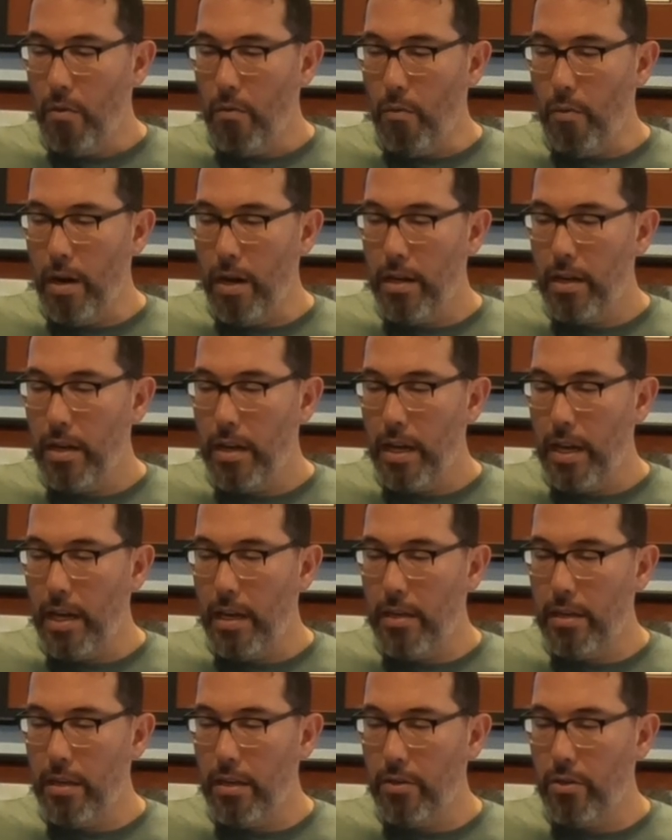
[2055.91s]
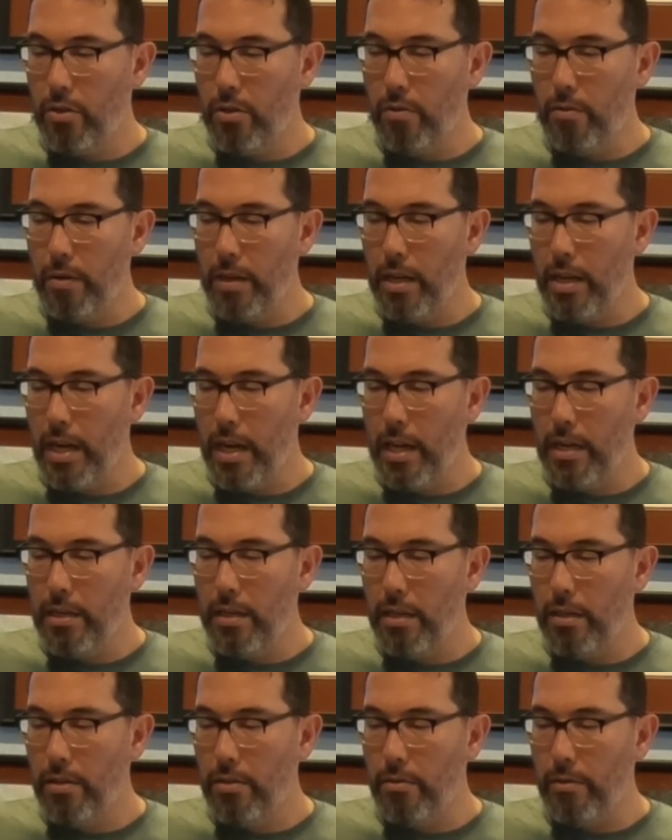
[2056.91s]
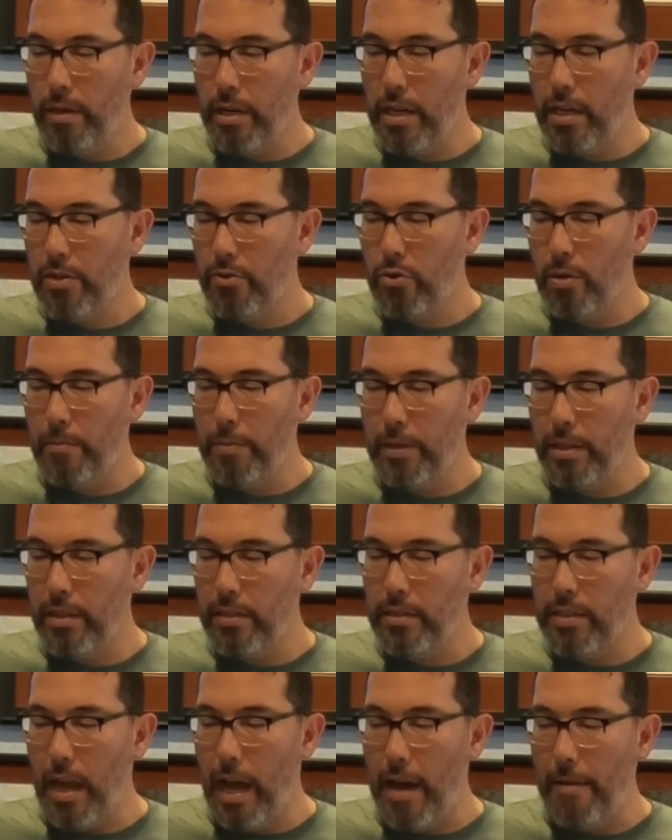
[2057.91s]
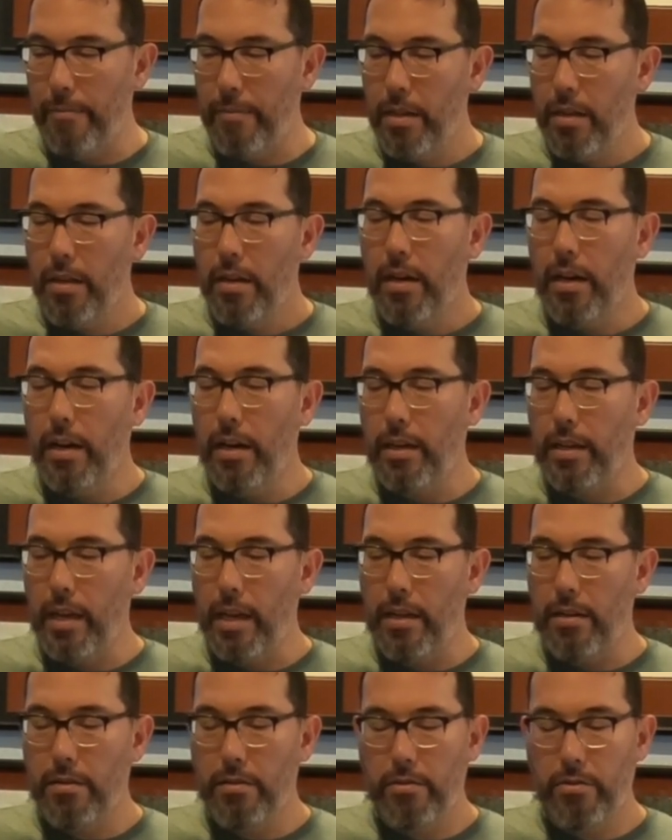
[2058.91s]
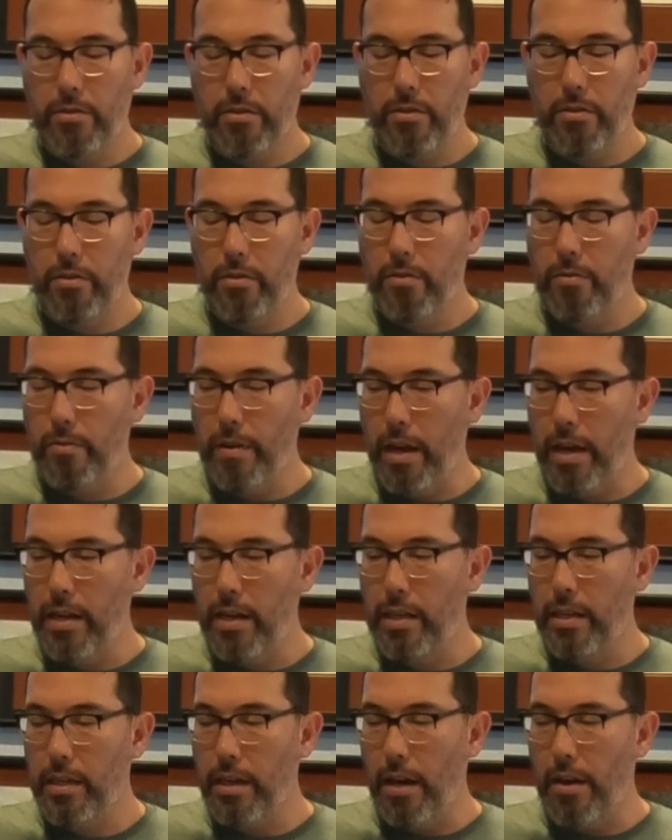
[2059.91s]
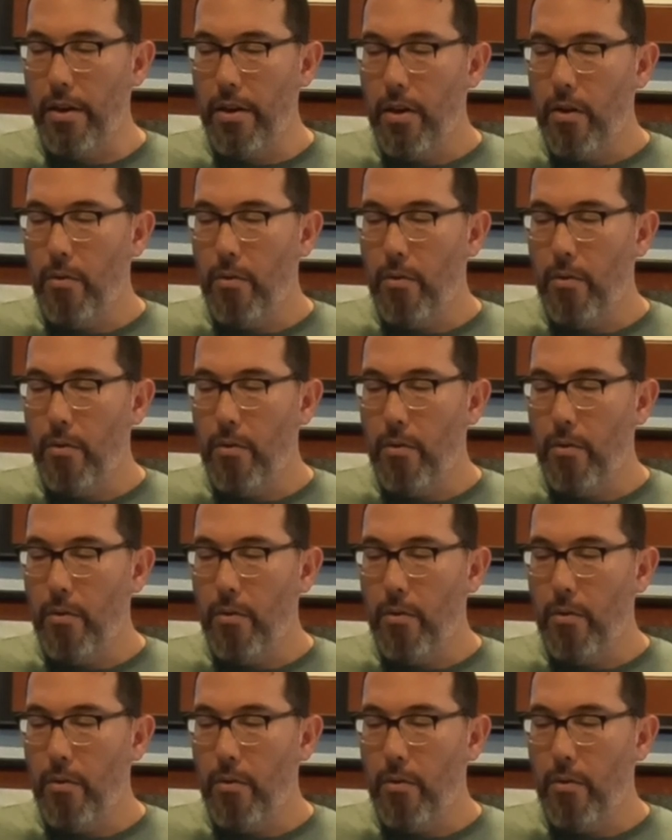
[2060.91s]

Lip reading: 1 and 2 E and 3 E triple stop. Again, 2, ready, go.